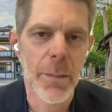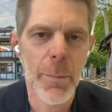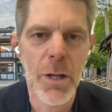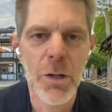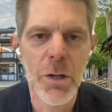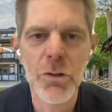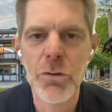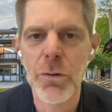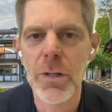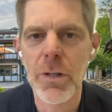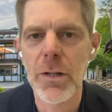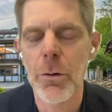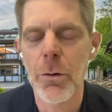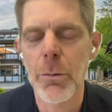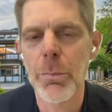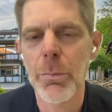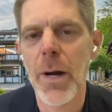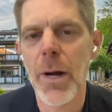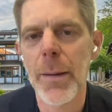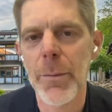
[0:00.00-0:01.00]

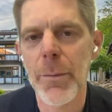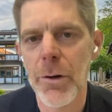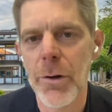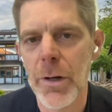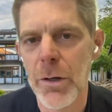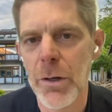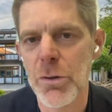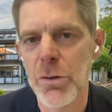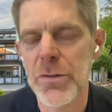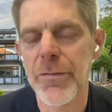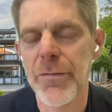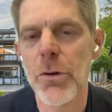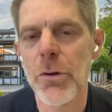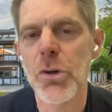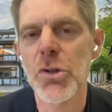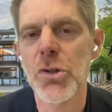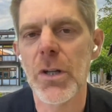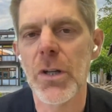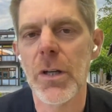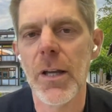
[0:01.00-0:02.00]
elementary or primary
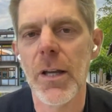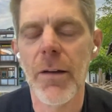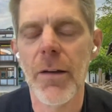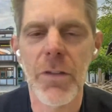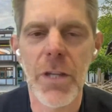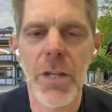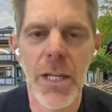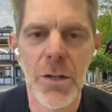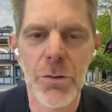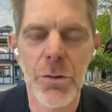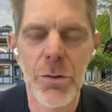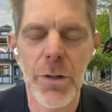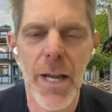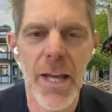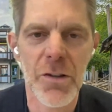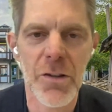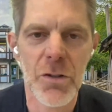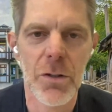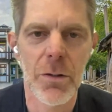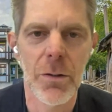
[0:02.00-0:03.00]
years version of the
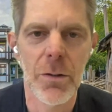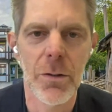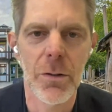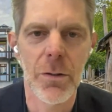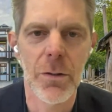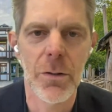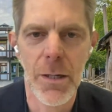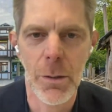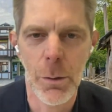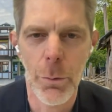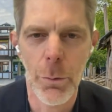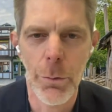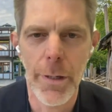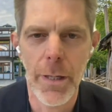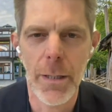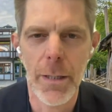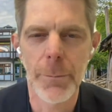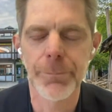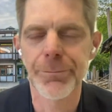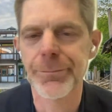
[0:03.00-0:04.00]
International
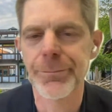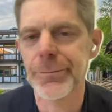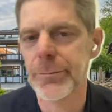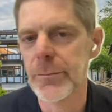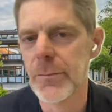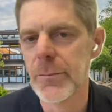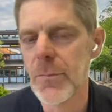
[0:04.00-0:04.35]
Baccalaureate.